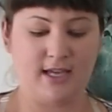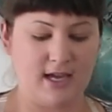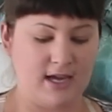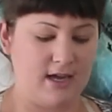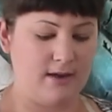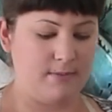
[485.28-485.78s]

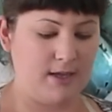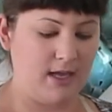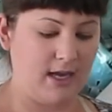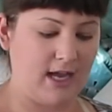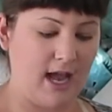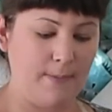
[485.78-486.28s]

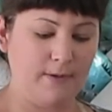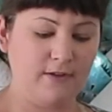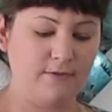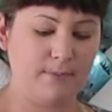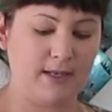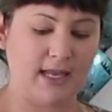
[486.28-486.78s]
a couple
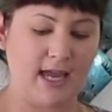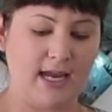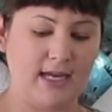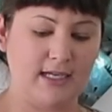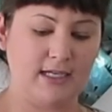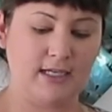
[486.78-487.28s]
of
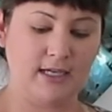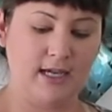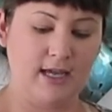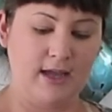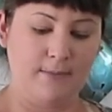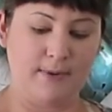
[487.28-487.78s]
plain
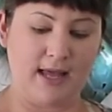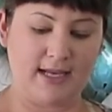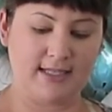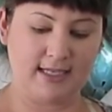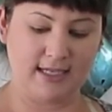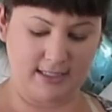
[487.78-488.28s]

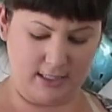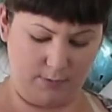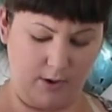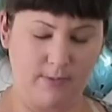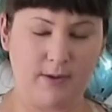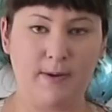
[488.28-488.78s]
black singlets. I'll
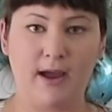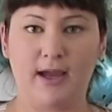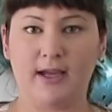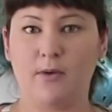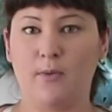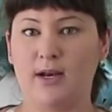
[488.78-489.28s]
probably
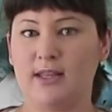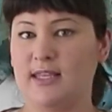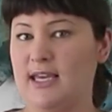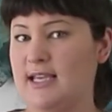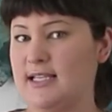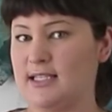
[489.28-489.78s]
pack one of
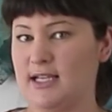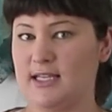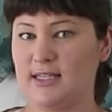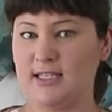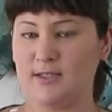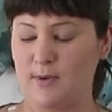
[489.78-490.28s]
these
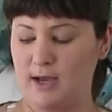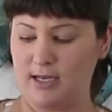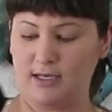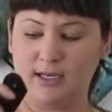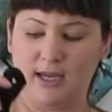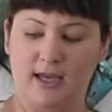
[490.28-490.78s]
like this
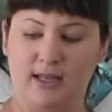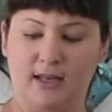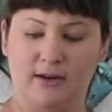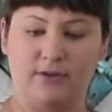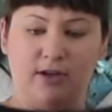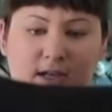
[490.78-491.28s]
one, and
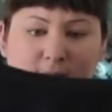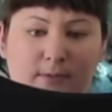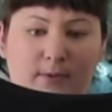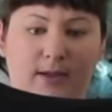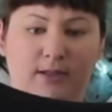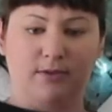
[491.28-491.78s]
then I've got a
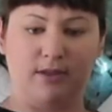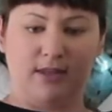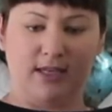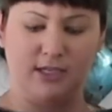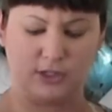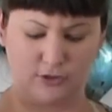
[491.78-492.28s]
couple ones with a
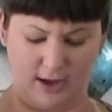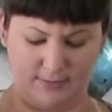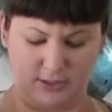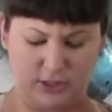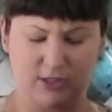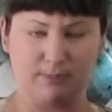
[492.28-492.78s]
thicker strap,
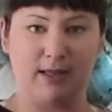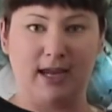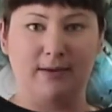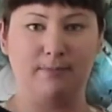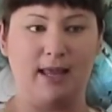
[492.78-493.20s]
so just plain